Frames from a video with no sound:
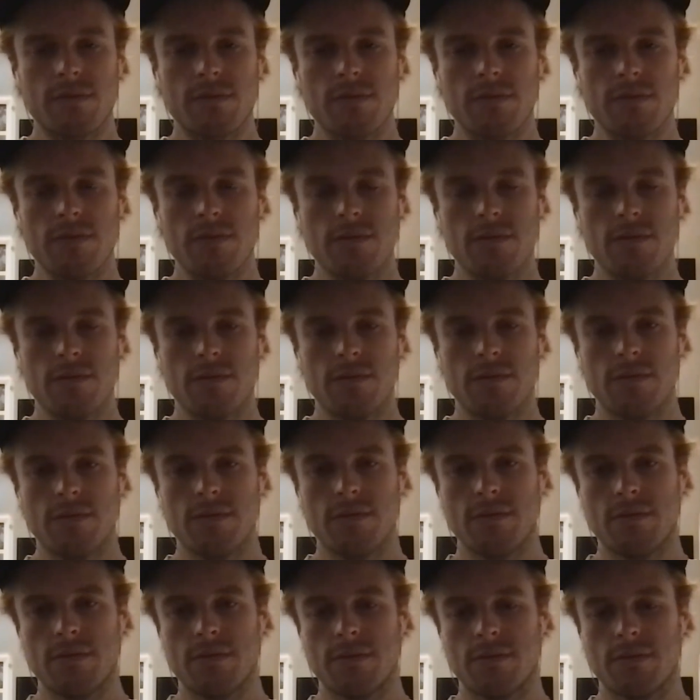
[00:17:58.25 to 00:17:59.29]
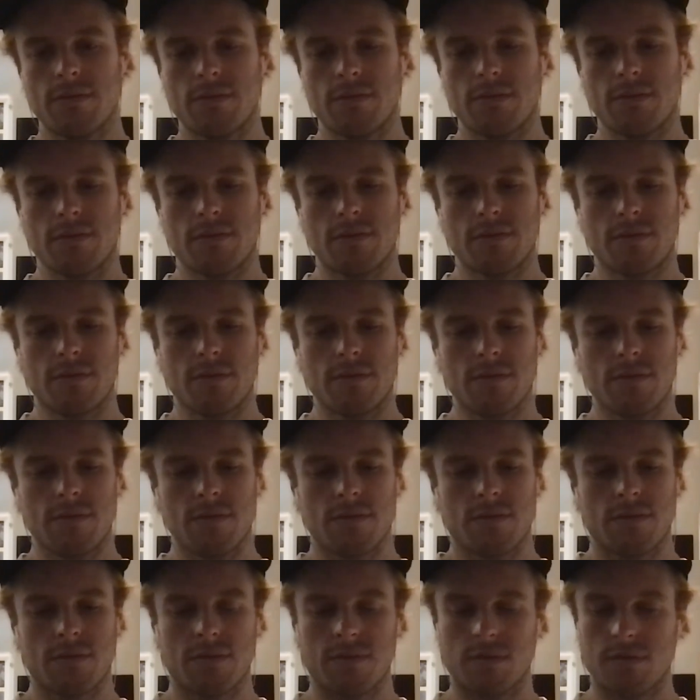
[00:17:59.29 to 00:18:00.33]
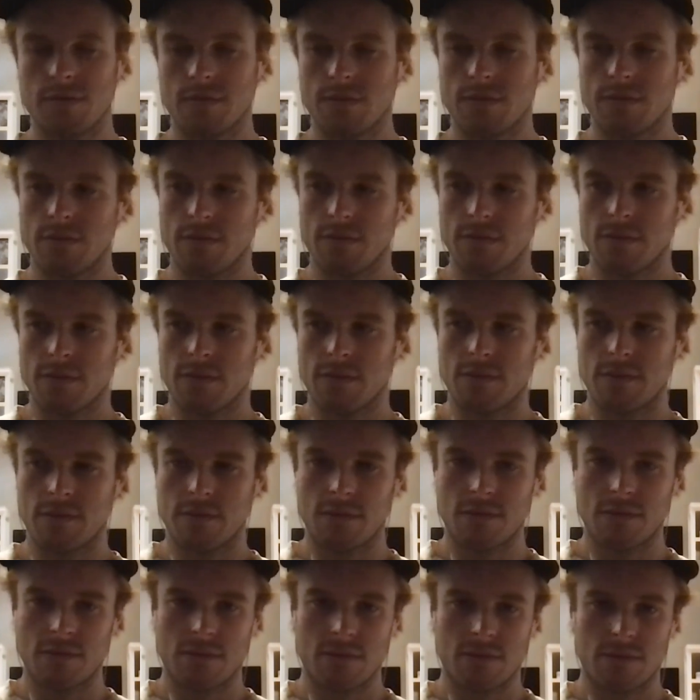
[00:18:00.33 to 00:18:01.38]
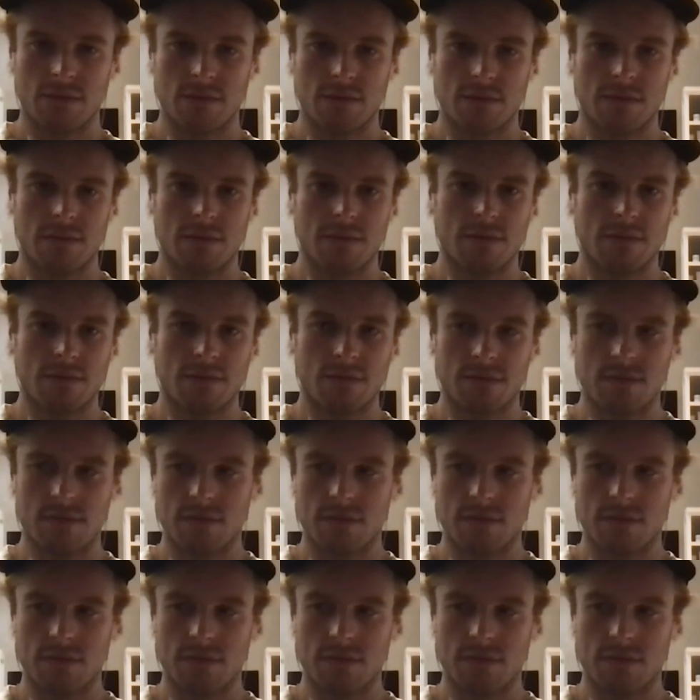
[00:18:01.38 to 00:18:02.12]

The person shown says nothing.